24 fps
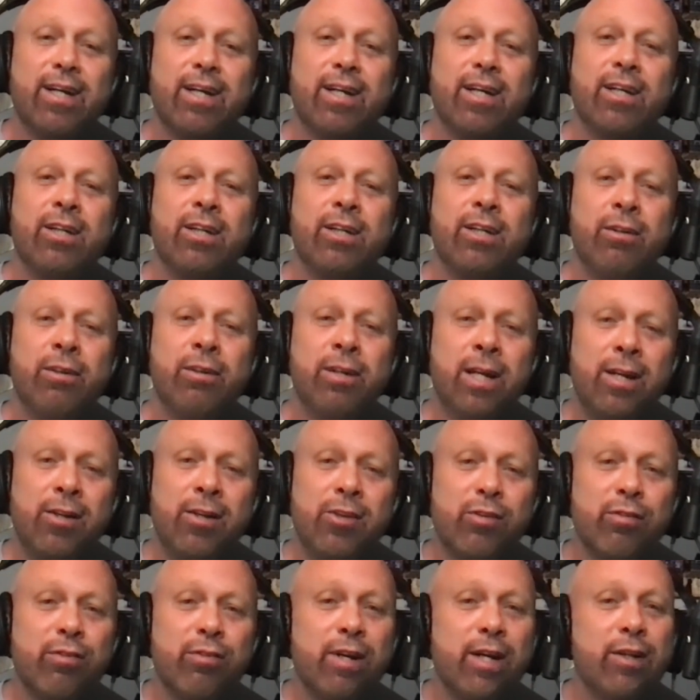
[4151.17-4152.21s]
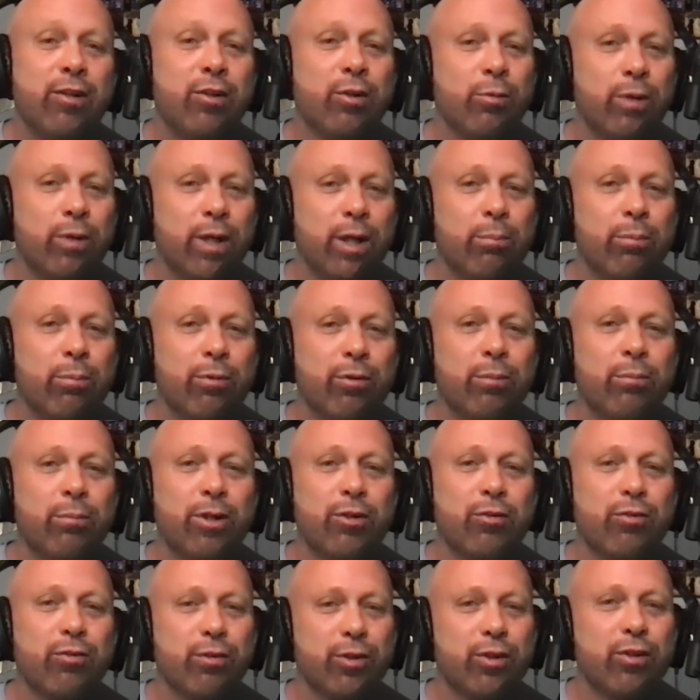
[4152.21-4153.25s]
you guys have had your way pretty
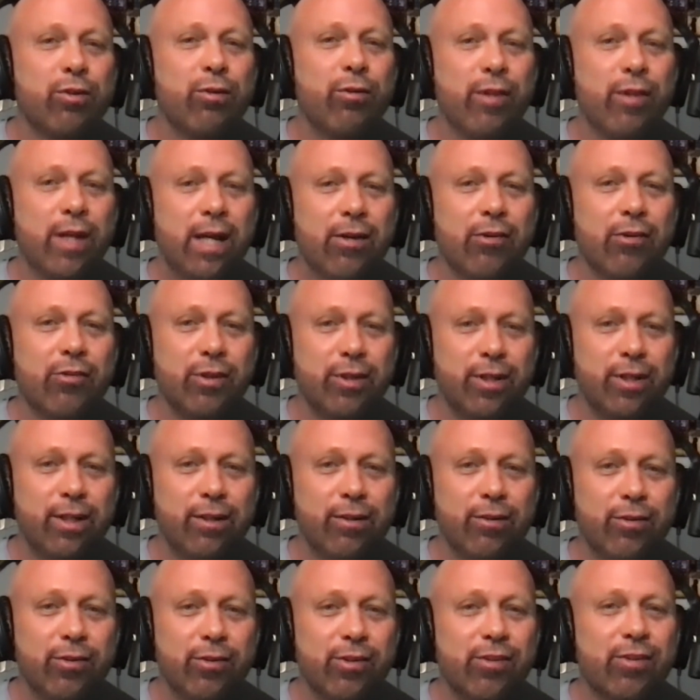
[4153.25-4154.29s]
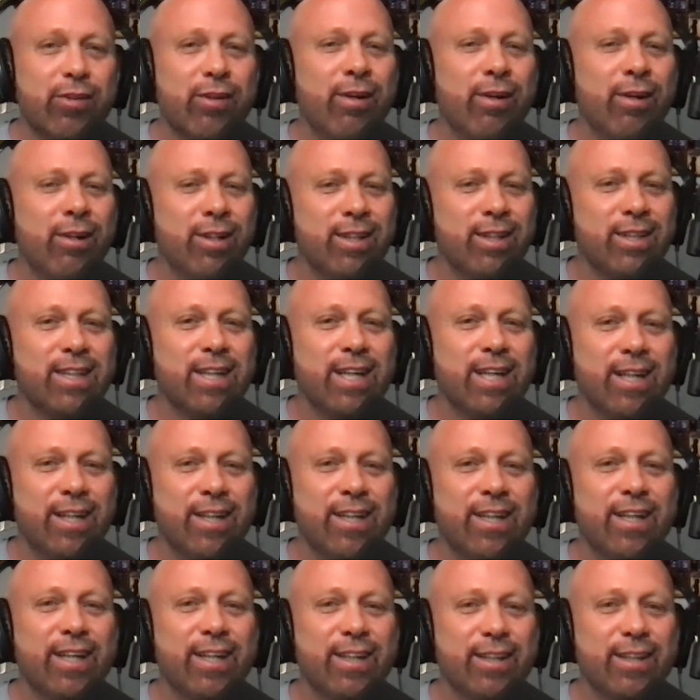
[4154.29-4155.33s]
much for two thousand years. It's hard to say
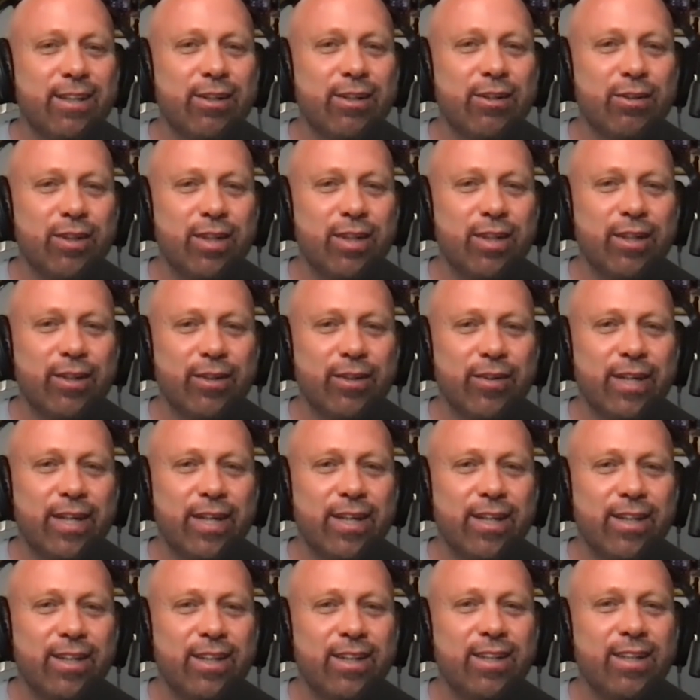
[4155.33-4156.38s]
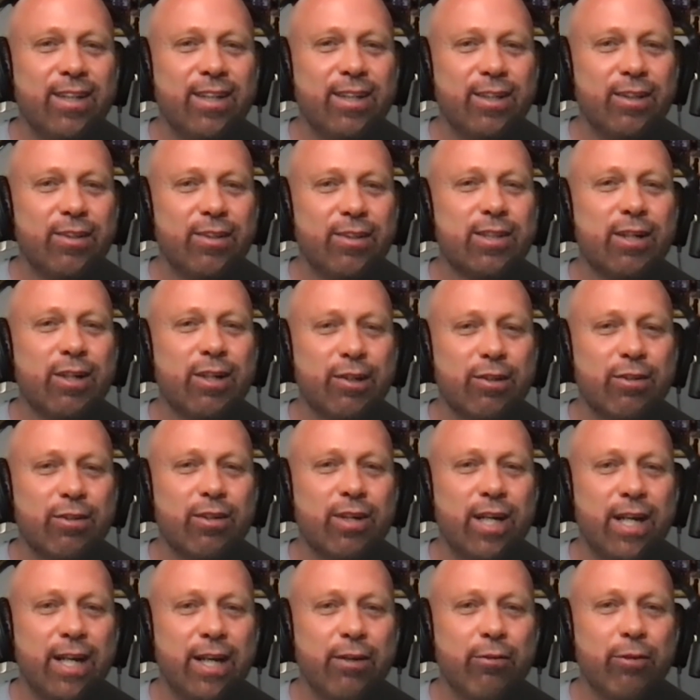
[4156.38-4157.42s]
that there, you know, that to start
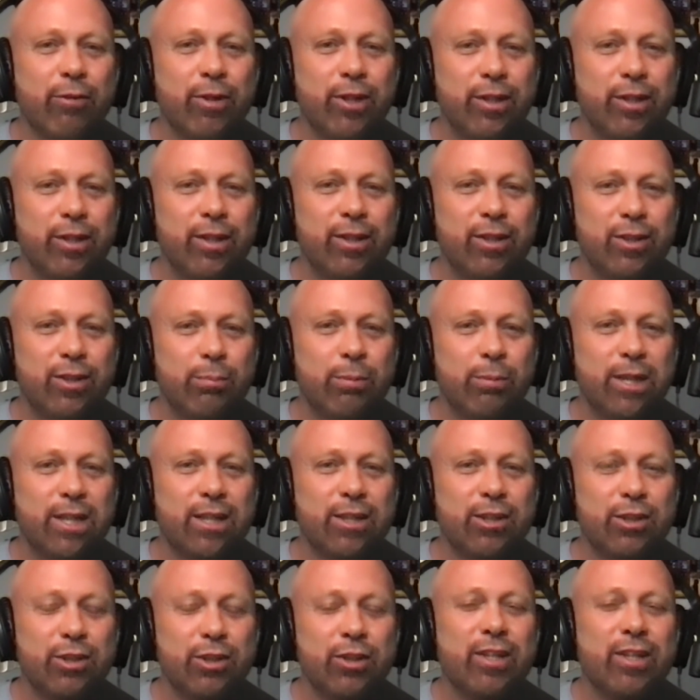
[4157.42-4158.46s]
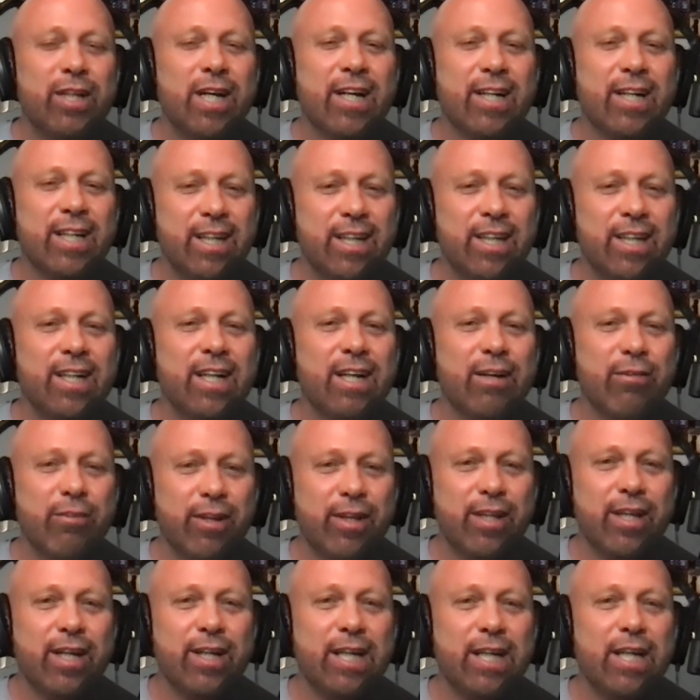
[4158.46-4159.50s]
crying when you because you're not getting
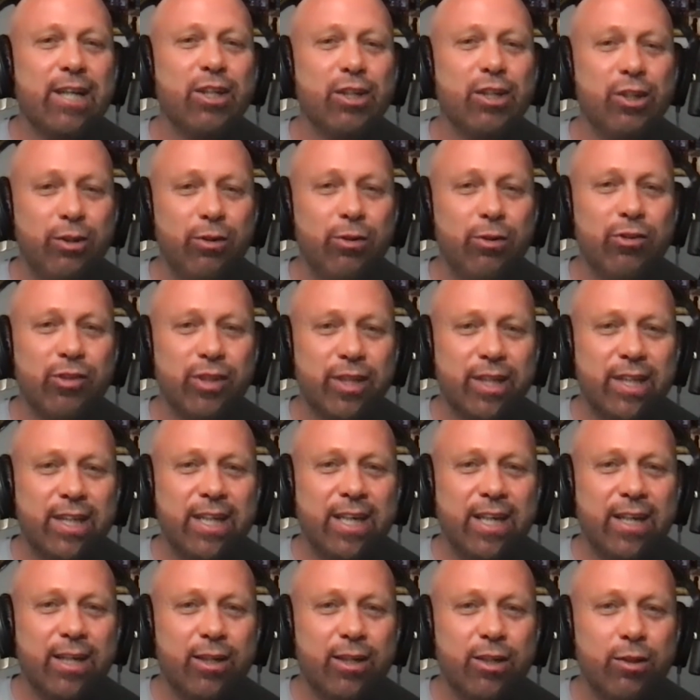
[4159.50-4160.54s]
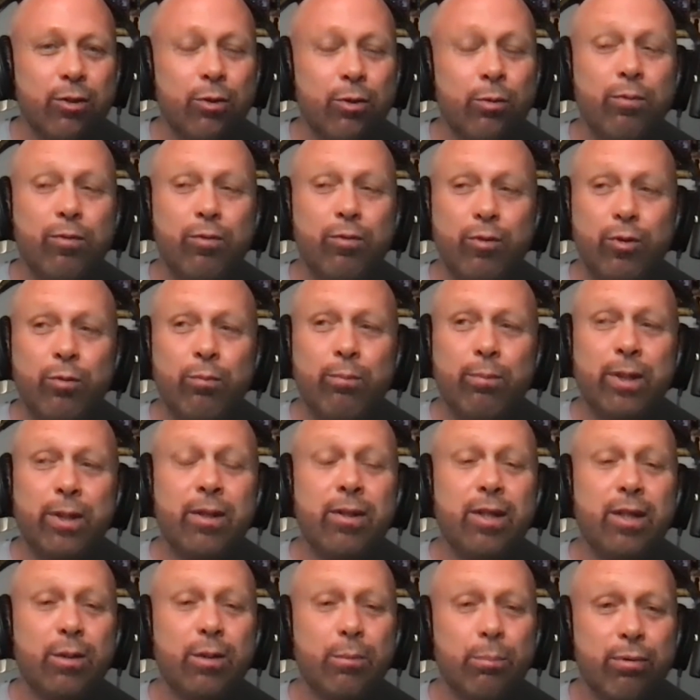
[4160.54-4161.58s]
everything that you used to get. You you've been
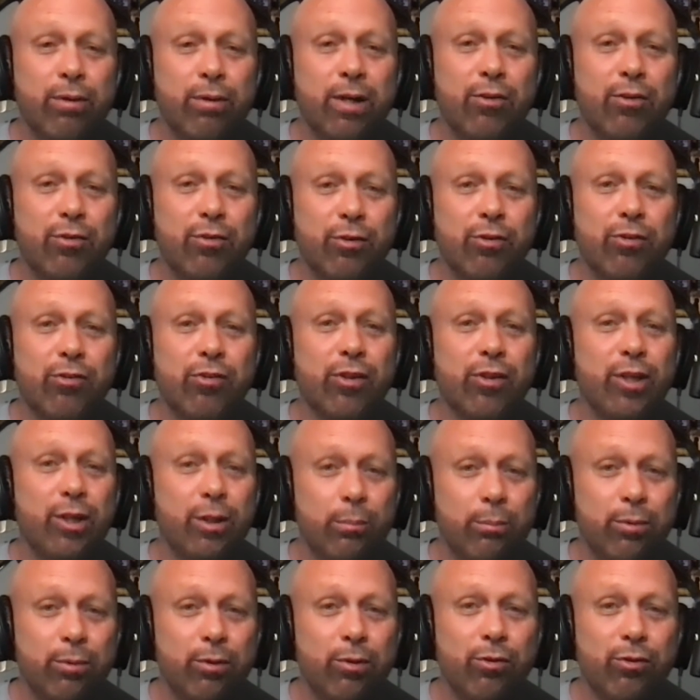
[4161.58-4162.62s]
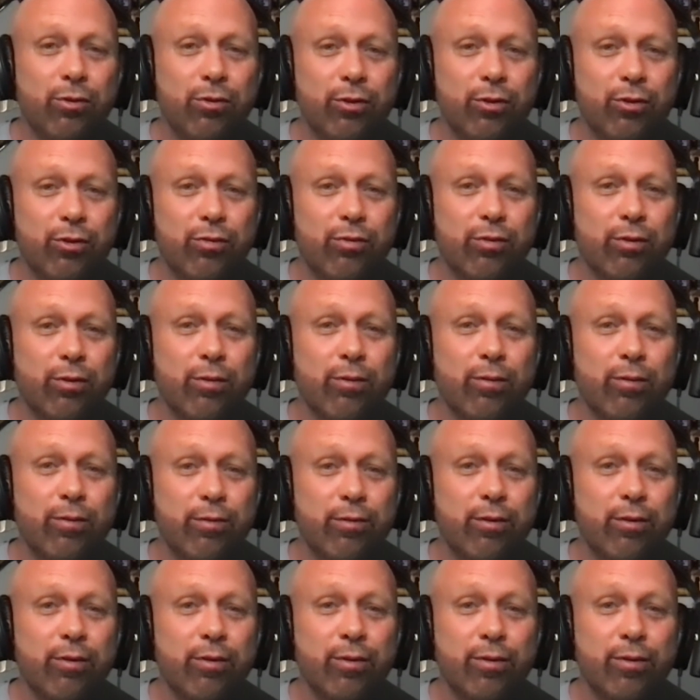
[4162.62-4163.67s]
the oppressors and the abusers for
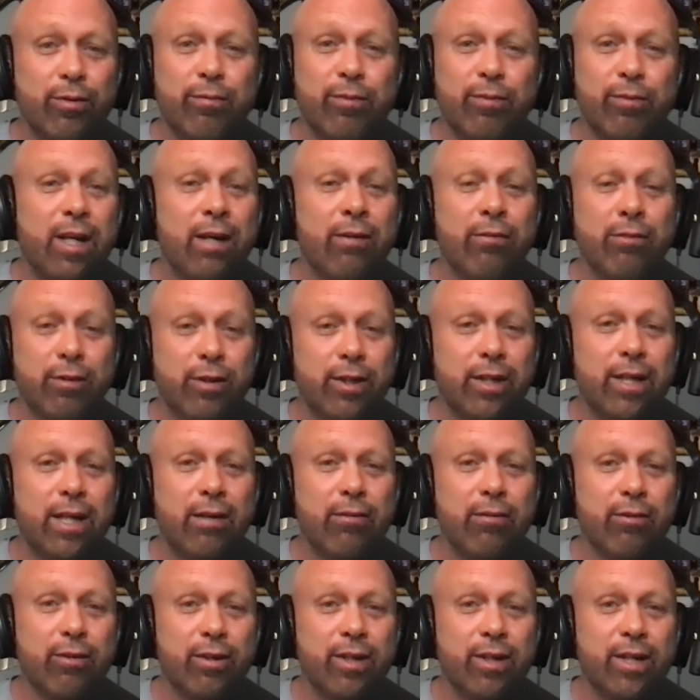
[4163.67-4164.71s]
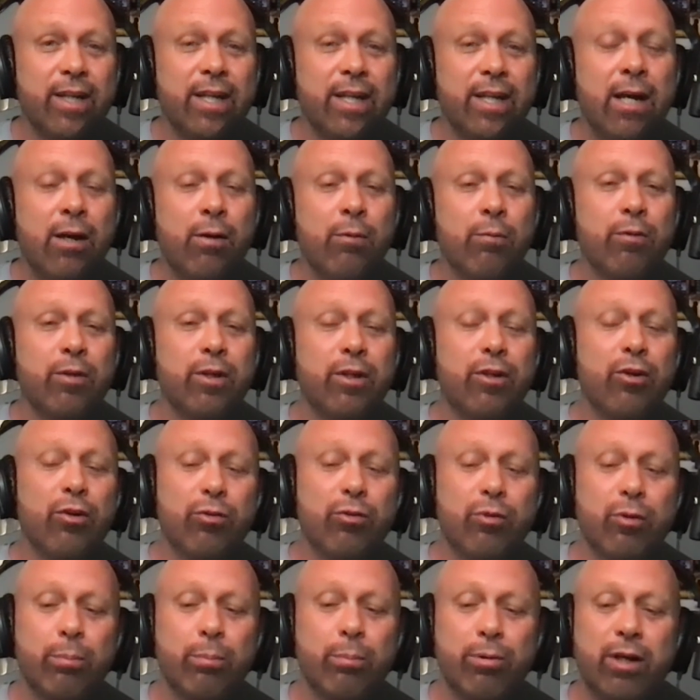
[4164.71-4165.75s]
for ever and ever. And now, when
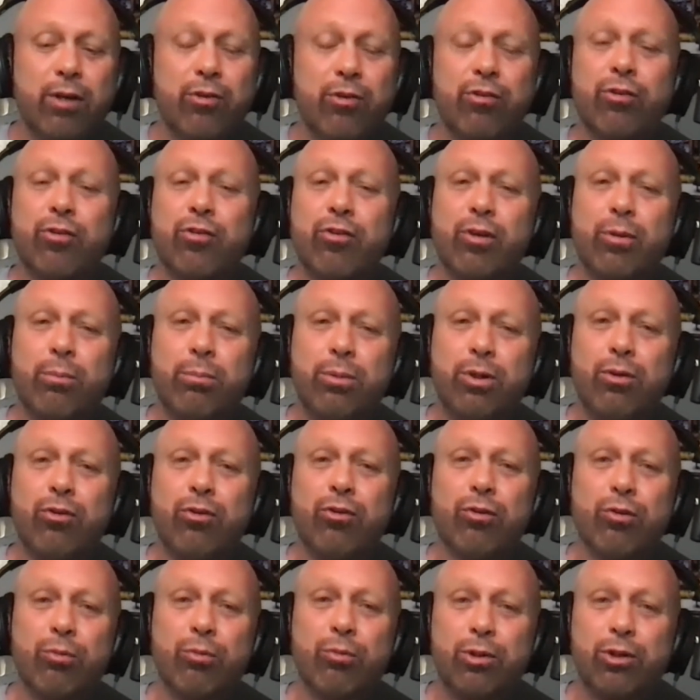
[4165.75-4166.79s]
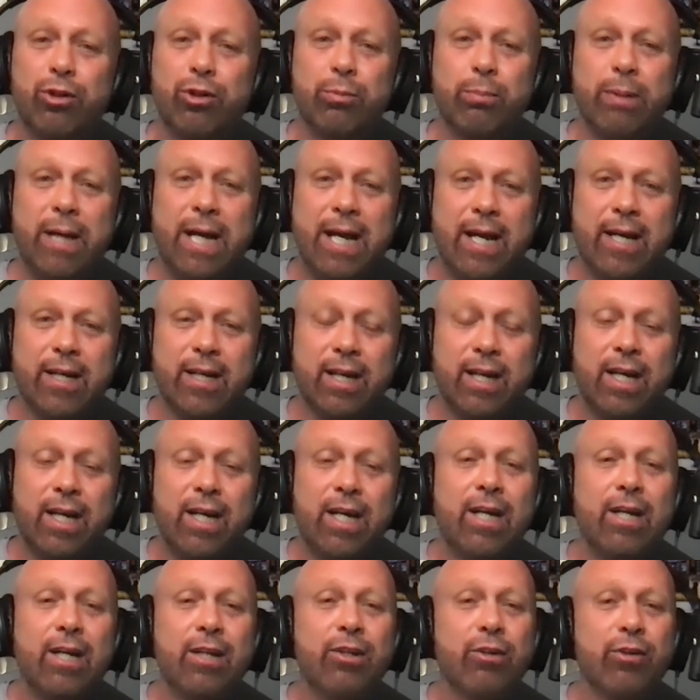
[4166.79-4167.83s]
those oppressors and abusers push back,
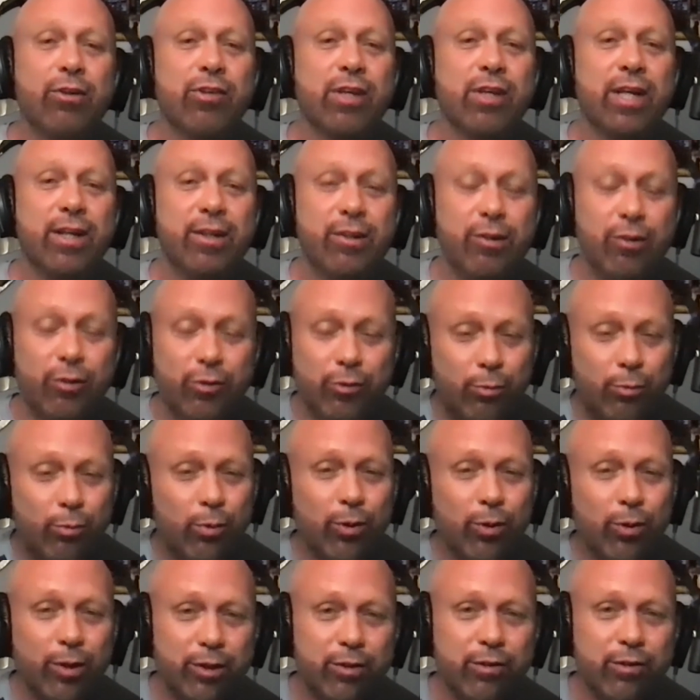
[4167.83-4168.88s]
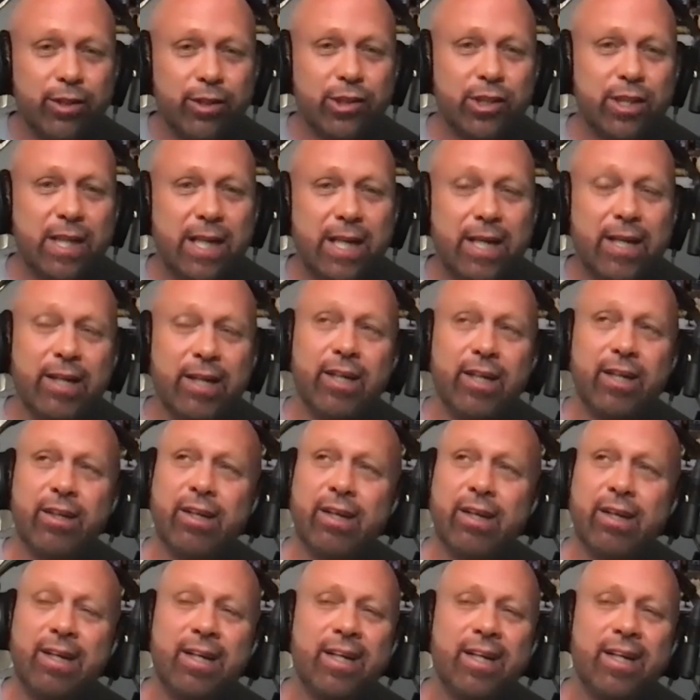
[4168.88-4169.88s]
you're saying there's a war in Christianity.